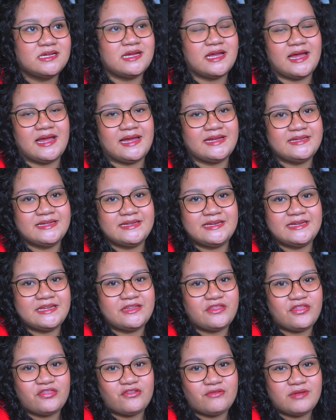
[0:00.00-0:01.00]
I did it
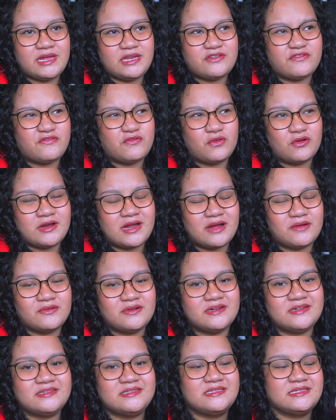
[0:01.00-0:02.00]
in 3 to 4
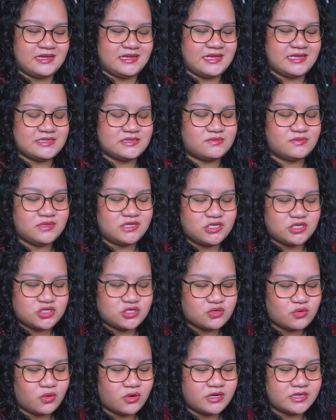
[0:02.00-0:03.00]
hours. It's really
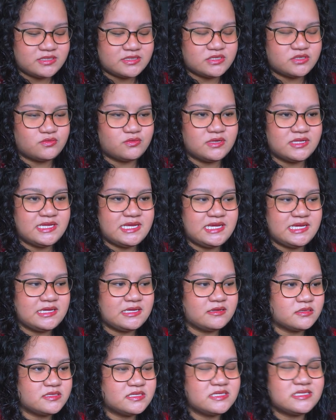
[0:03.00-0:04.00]
short, it's really
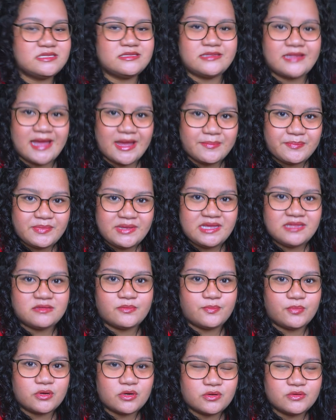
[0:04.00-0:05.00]
snappy. The
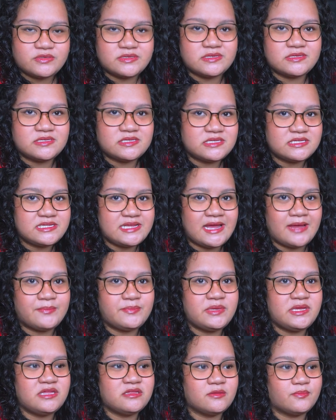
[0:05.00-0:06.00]
prose is
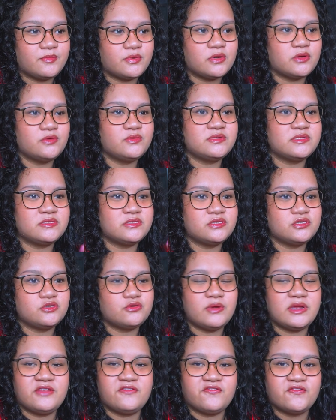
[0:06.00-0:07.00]
snappy, the prose is
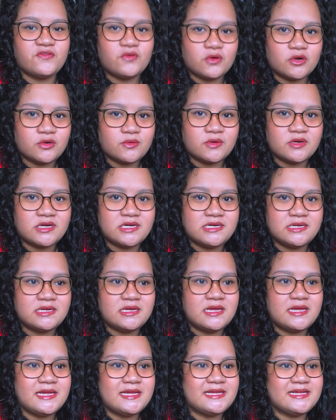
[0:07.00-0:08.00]
straightforward.
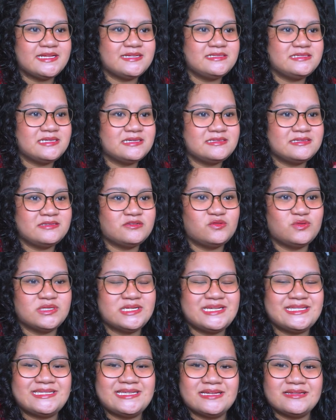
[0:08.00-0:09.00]
It doesn't
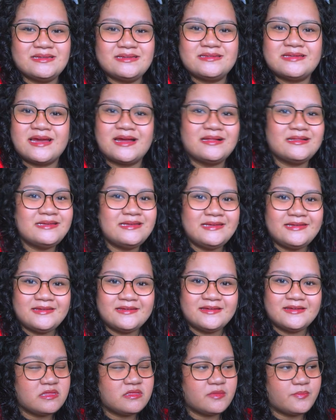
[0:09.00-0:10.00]
really dilly-dally.
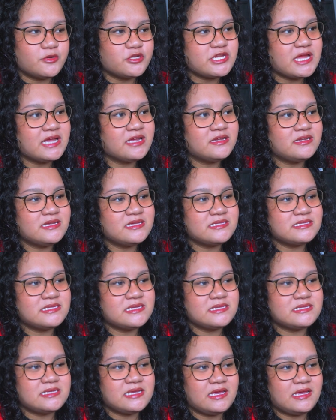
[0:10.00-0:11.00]
The protagonist
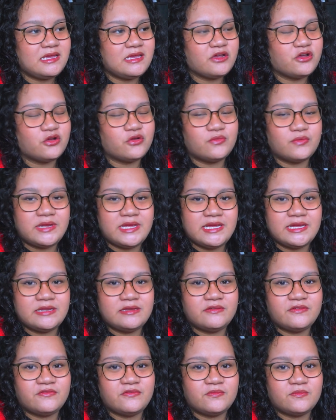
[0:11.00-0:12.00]
is a
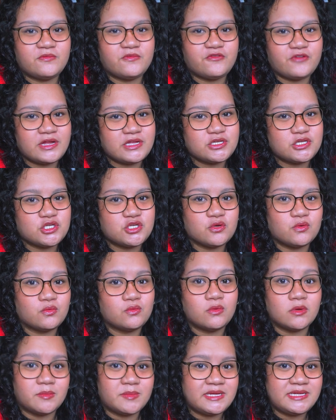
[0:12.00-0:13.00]
Korean French
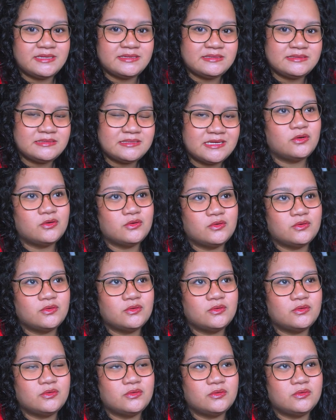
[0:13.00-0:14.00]
woman
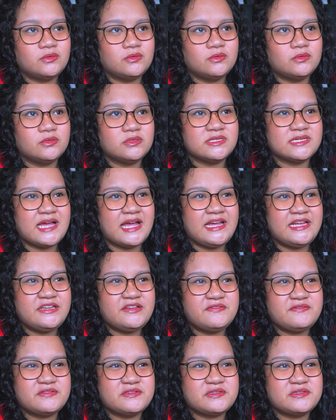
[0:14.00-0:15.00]
who's kind of,